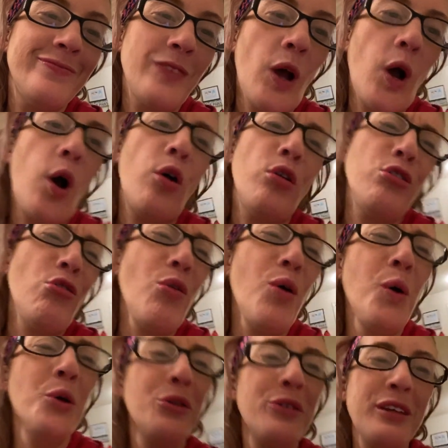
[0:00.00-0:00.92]
Oh, you're
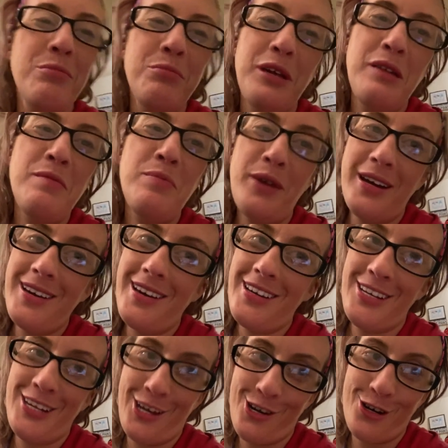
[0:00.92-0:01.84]
older than me by a
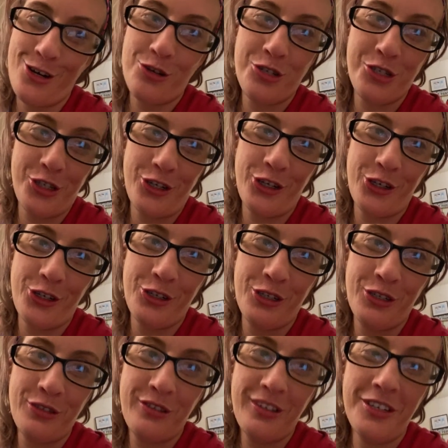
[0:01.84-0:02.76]
year, sir.
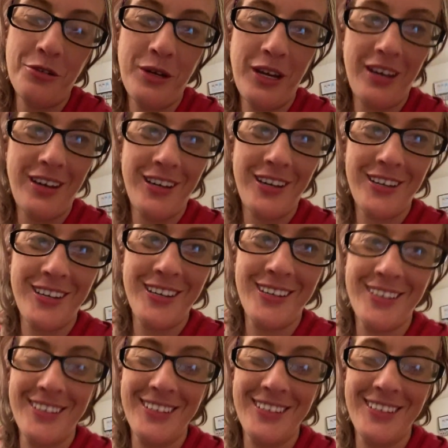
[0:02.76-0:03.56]
Okay?